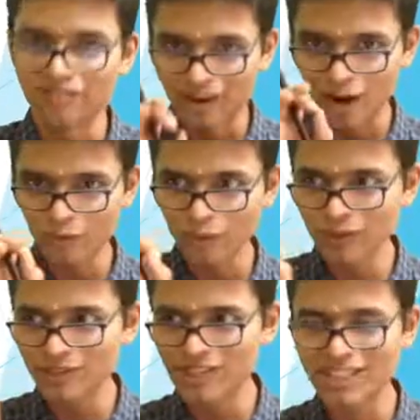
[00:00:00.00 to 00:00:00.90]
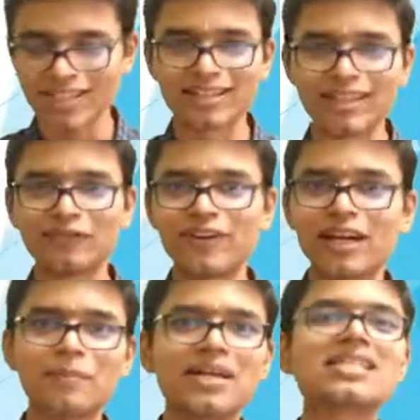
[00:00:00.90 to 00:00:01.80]
How would we check if a
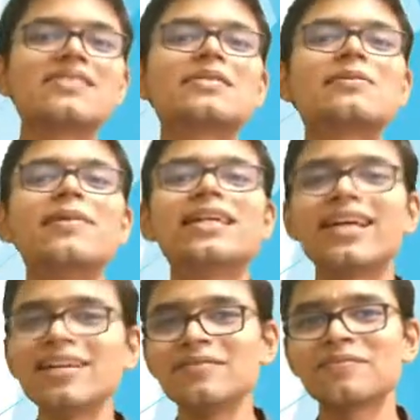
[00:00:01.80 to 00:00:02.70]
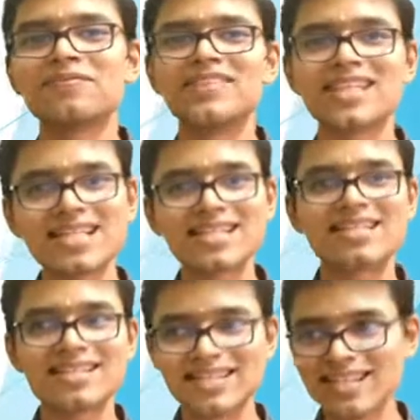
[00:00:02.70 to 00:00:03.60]
number is divisible by 10? Just
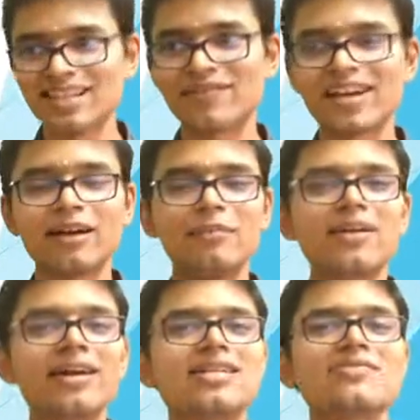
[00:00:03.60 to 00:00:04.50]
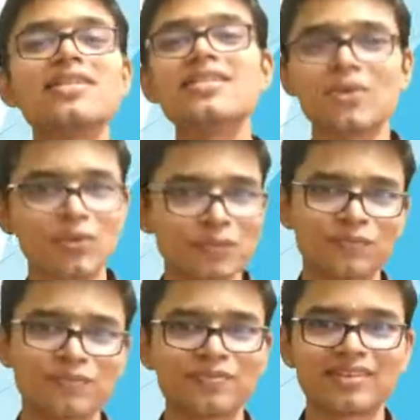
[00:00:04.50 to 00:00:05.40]
see if that number ends with 0.
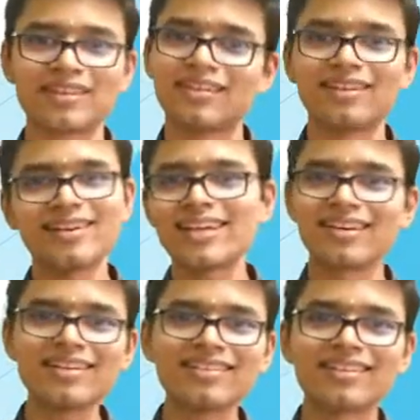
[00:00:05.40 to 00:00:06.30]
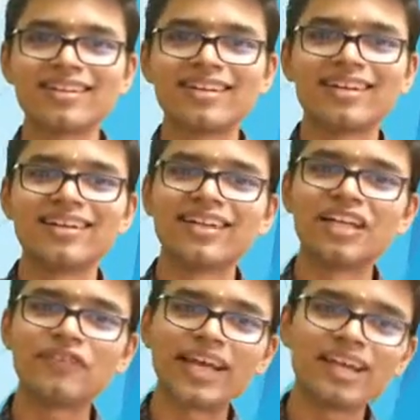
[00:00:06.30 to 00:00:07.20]
Right now,
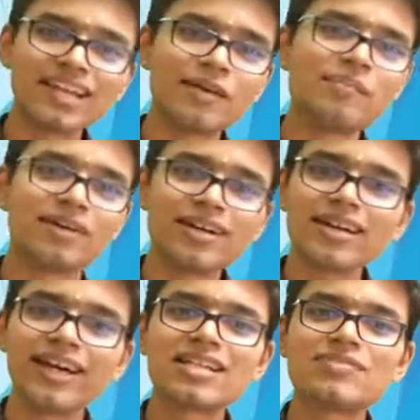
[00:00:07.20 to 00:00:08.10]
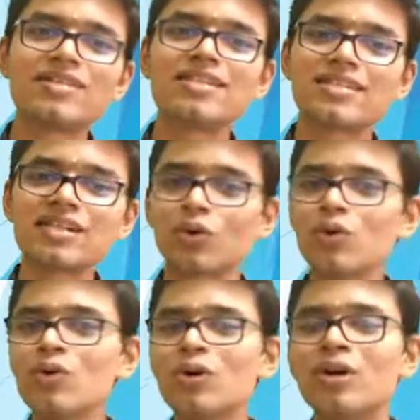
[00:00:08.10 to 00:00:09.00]
if any number ends with
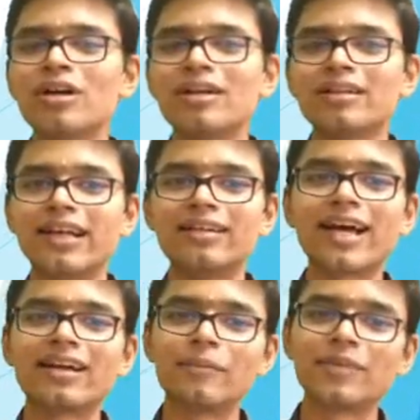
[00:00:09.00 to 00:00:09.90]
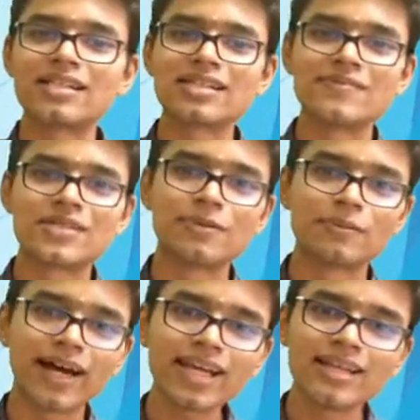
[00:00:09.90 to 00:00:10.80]
0, then that number is divisible
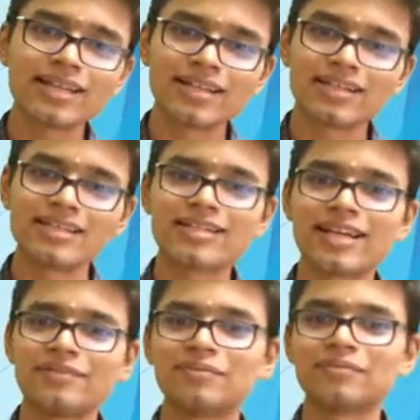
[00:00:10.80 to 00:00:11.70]
by 10.